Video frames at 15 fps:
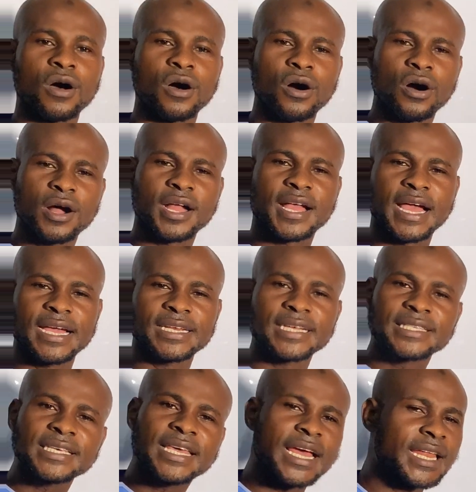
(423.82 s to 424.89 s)
or
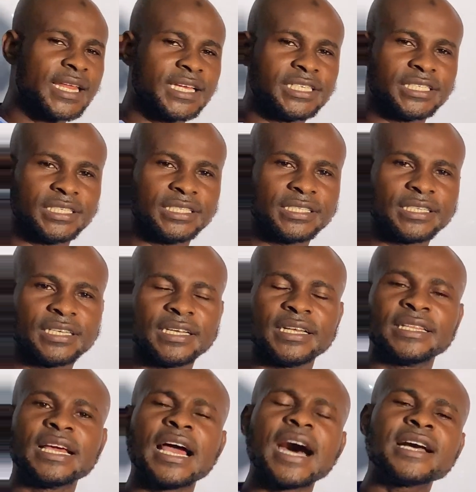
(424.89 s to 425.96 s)
kinetic energy,
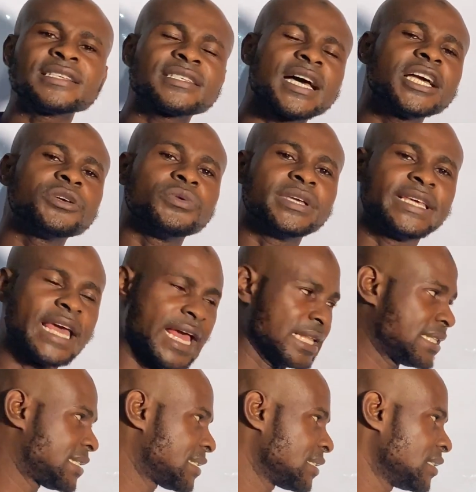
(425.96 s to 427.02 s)
the answer you
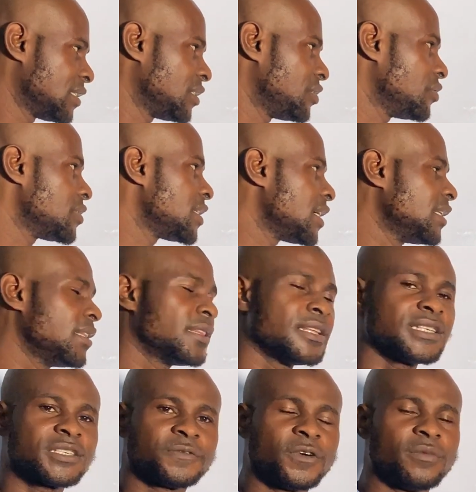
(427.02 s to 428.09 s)
get using
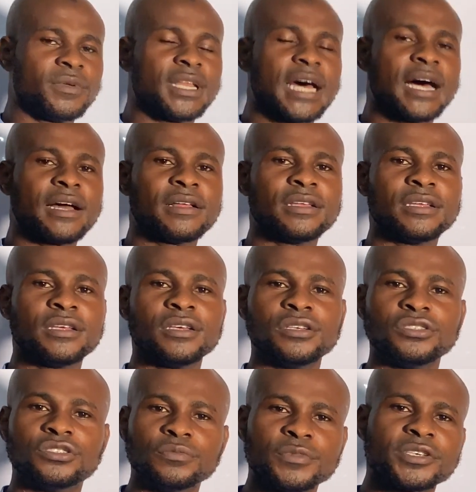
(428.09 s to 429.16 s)
this formula,
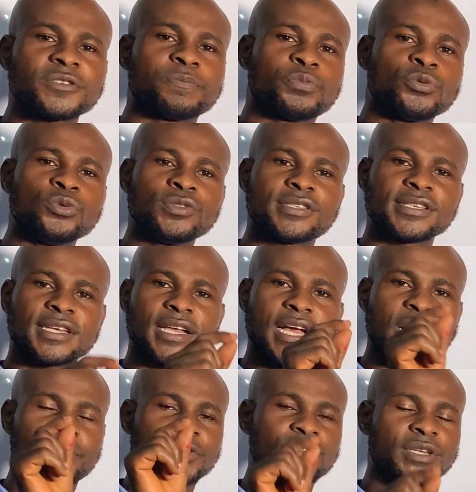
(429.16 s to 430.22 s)
you must put
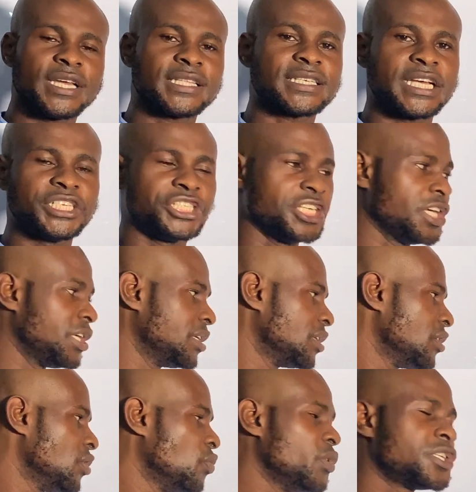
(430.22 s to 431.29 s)
capital letter J,
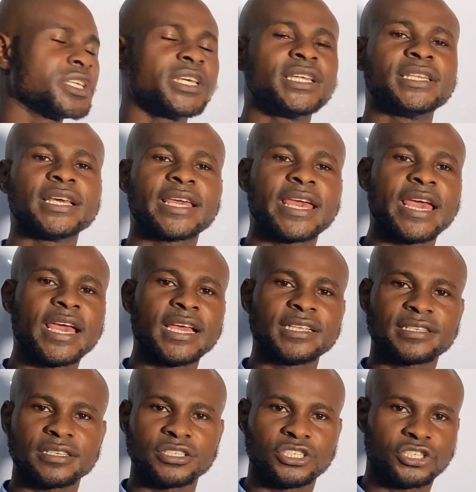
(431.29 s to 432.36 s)
which
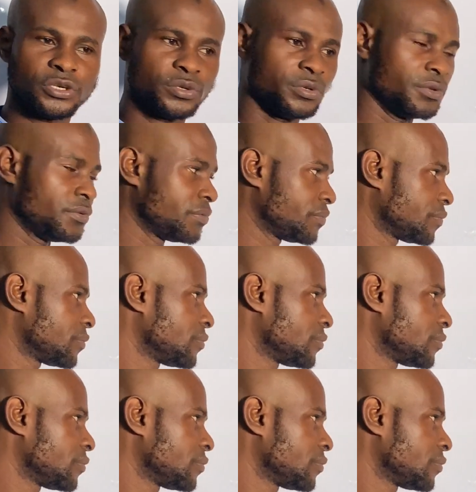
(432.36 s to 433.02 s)
indicates joule.